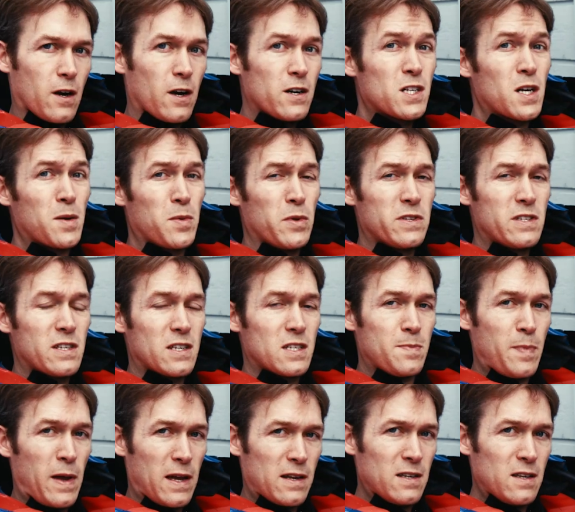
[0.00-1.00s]
Car trouble is
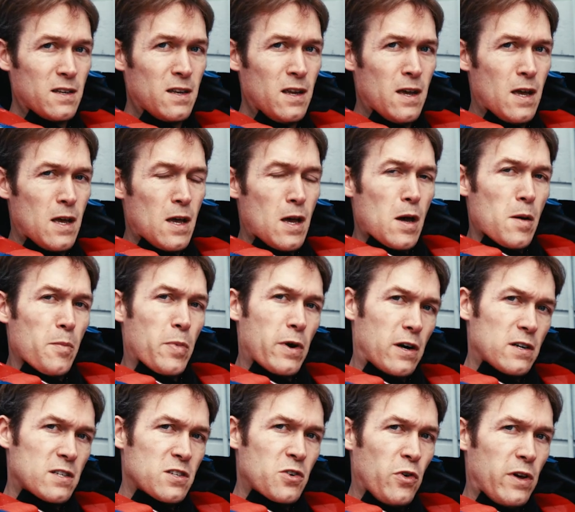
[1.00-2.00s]
expected,
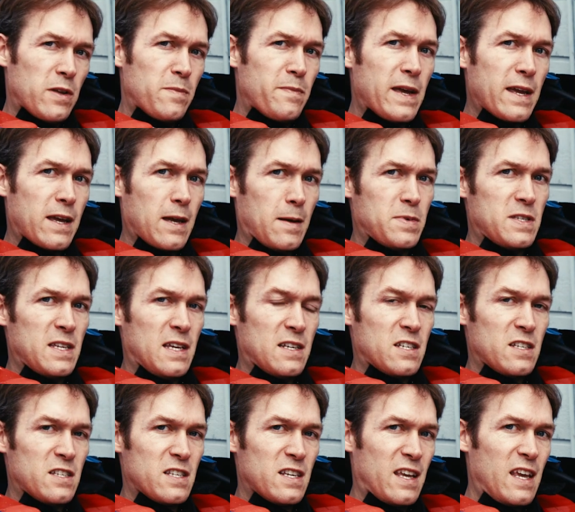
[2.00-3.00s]
but our school had makeup
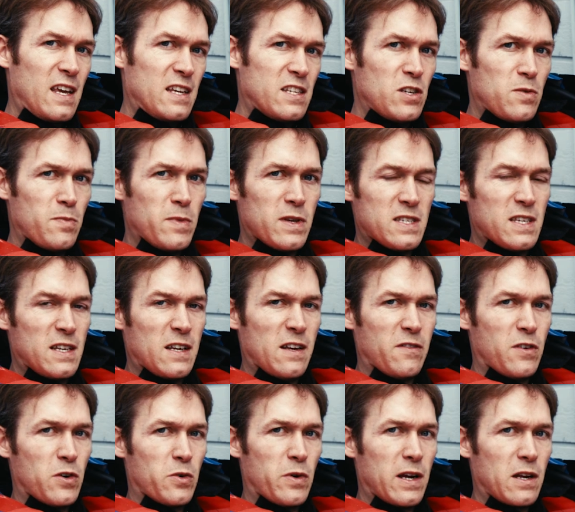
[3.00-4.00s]
sessions in case you miss
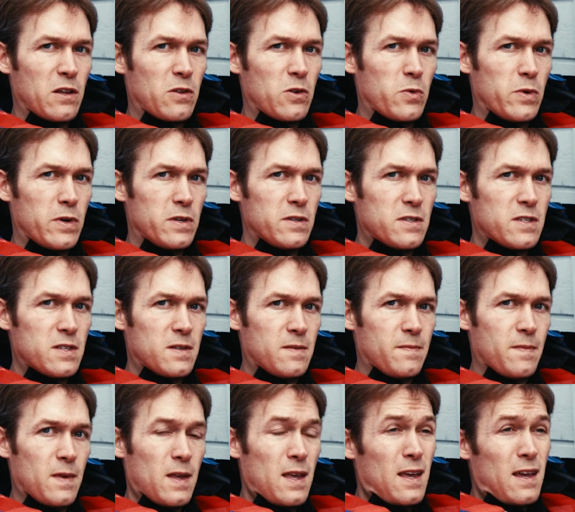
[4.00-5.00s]
any of your regular ones.
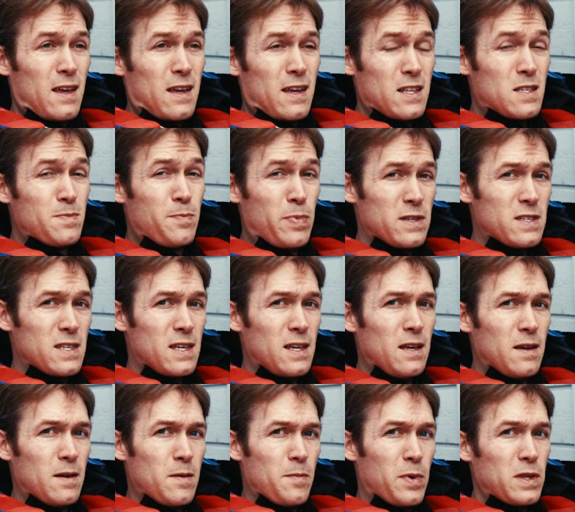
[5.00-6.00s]
It's
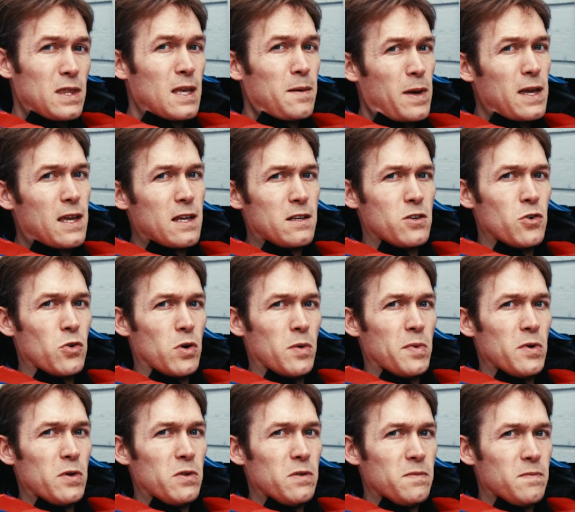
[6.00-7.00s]
busy, but they make it doable.